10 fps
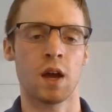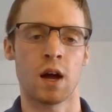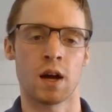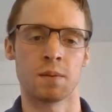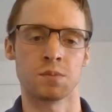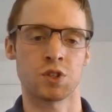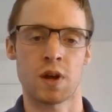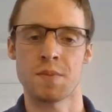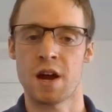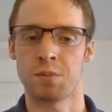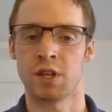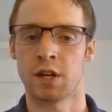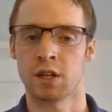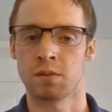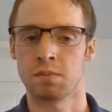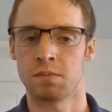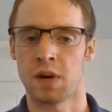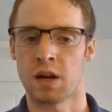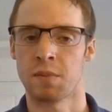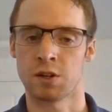um, so I'm now beginning
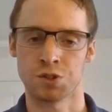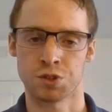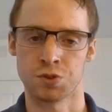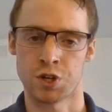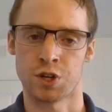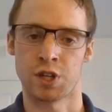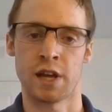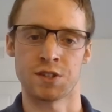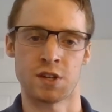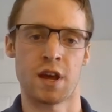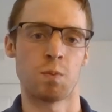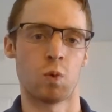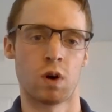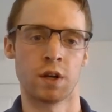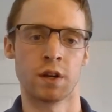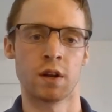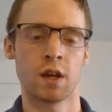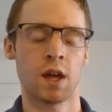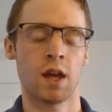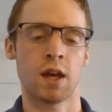my medical school journey as an M1
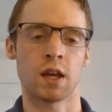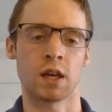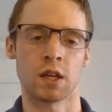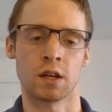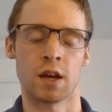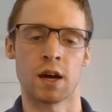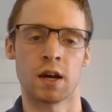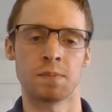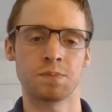in uh,